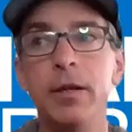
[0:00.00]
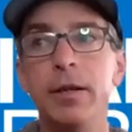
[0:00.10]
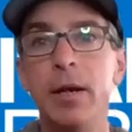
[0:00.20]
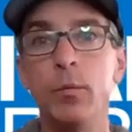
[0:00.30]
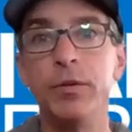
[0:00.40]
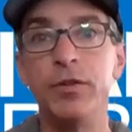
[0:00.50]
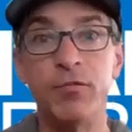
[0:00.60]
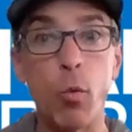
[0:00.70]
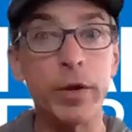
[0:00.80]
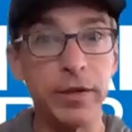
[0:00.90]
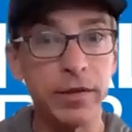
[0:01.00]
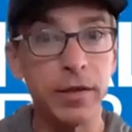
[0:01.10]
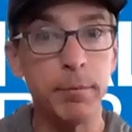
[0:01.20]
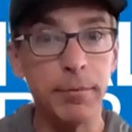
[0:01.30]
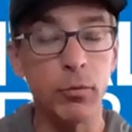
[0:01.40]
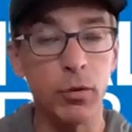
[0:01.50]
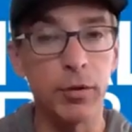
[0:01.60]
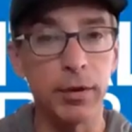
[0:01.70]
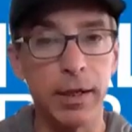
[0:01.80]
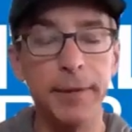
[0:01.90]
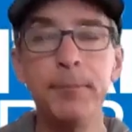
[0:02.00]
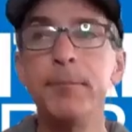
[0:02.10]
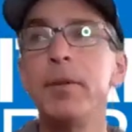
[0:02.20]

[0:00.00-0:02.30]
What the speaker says: That was 40 some people online.